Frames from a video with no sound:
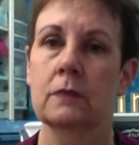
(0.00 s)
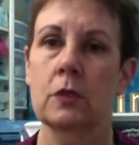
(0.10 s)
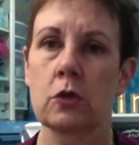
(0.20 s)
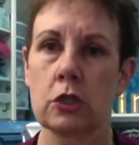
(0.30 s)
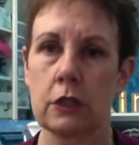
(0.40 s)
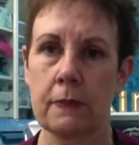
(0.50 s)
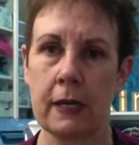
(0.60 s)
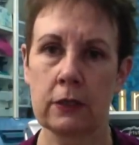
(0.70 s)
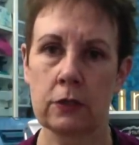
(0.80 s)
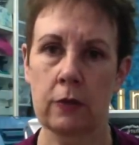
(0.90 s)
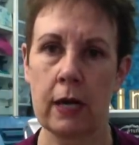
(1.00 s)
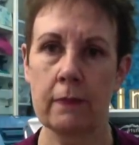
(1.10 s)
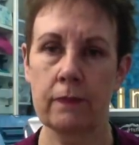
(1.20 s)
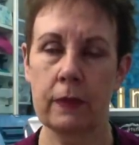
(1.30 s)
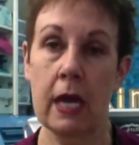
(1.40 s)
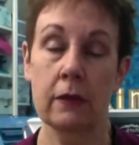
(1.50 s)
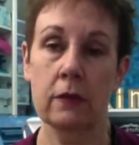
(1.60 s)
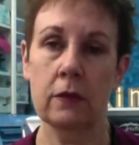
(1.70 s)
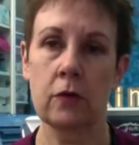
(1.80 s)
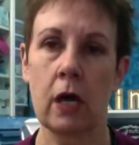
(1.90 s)
So it just depends, right?
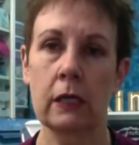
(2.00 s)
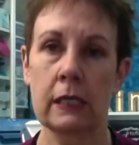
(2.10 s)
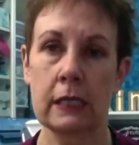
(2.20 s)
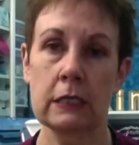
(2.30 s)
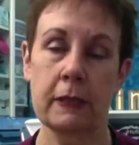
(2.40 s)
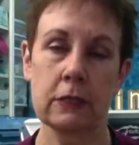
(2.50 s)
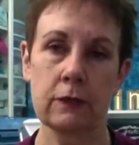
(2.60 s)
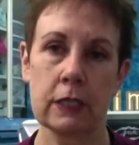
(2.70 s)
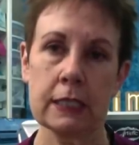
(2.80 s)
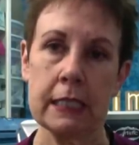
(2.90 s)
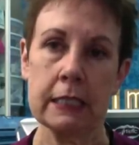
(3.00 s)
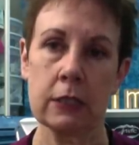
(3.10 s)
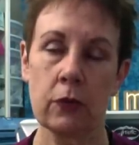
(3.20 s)
And they're not inexpensive, as I said.